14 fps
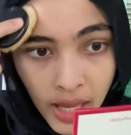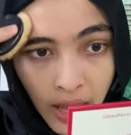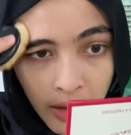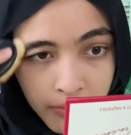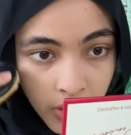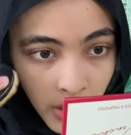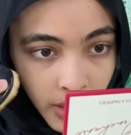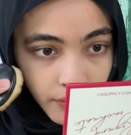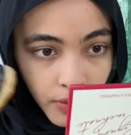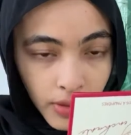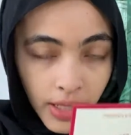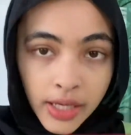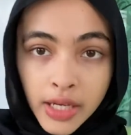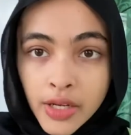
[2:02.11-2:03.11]
I'm sorry
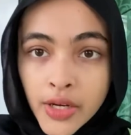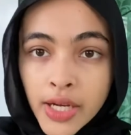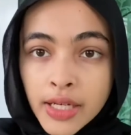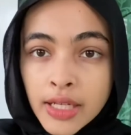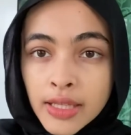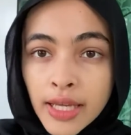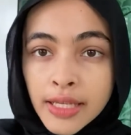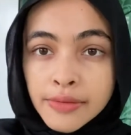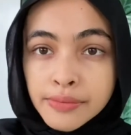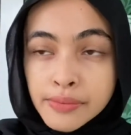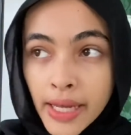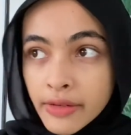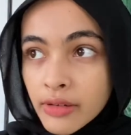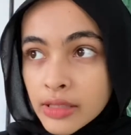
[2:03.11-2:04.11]
can hear any like
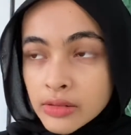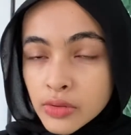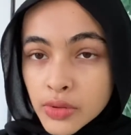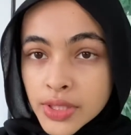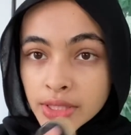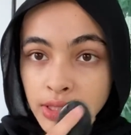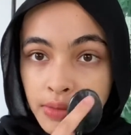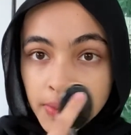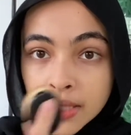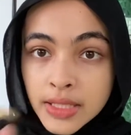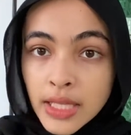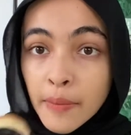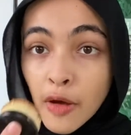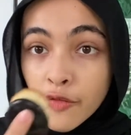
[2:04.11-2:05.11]
background noises because
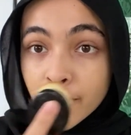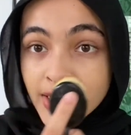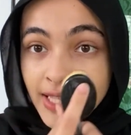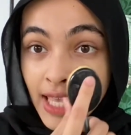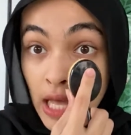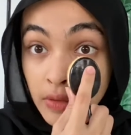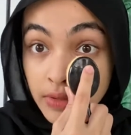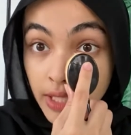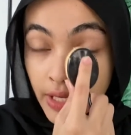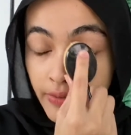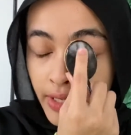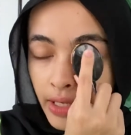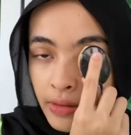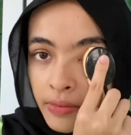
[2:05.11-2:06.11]
I'm obviously outside
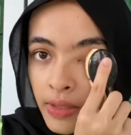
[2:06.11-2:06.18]
right now.